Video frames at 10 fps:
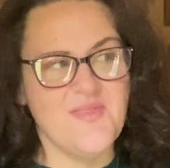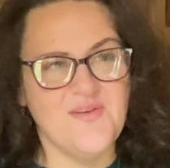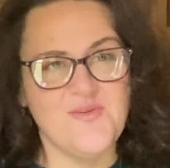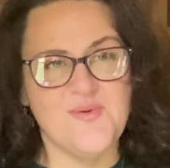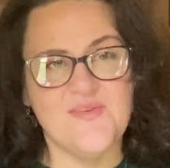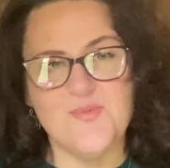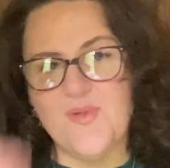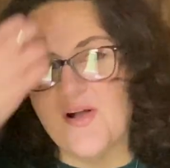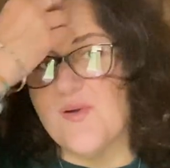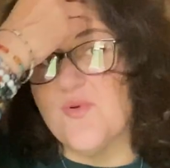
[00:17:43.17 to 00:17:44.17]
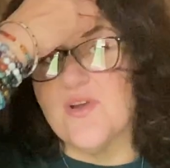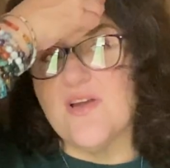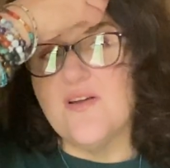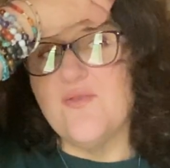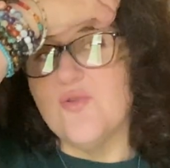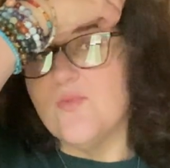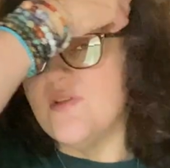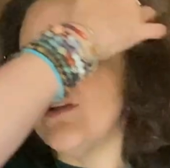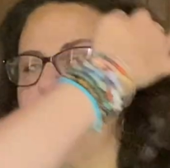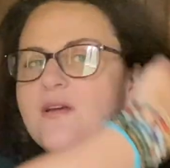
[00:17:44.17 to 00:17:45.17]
I'll do whatever block I'm working on normally.